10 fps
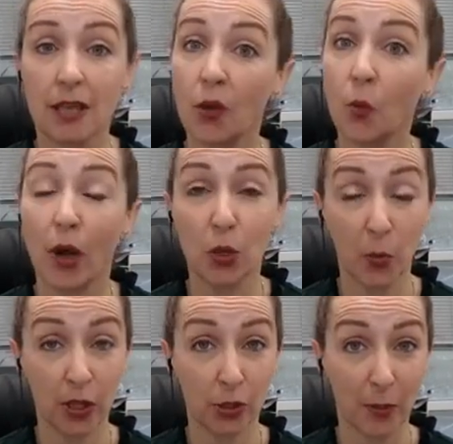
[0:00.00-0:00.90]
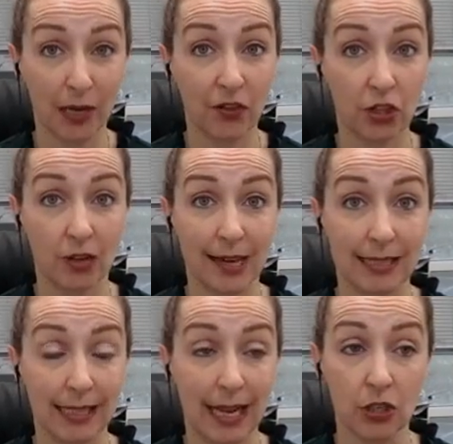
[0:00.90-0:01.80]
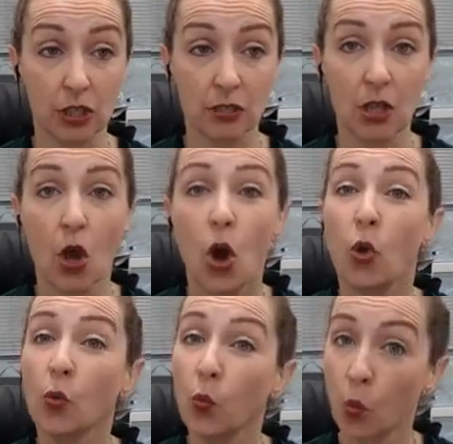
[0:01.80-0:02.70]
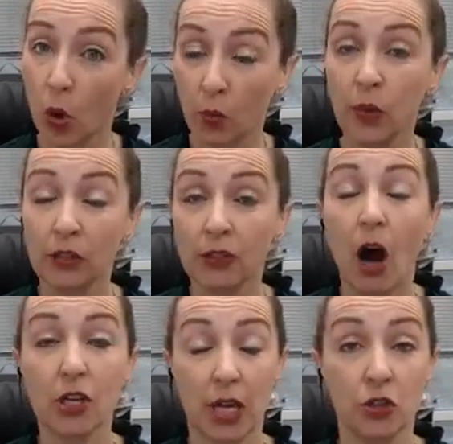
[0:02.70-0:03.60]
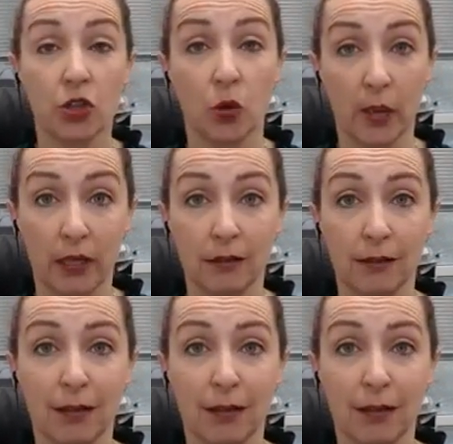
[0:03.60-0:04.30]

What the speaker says: and what you put in your beneficiary designations will not change your will.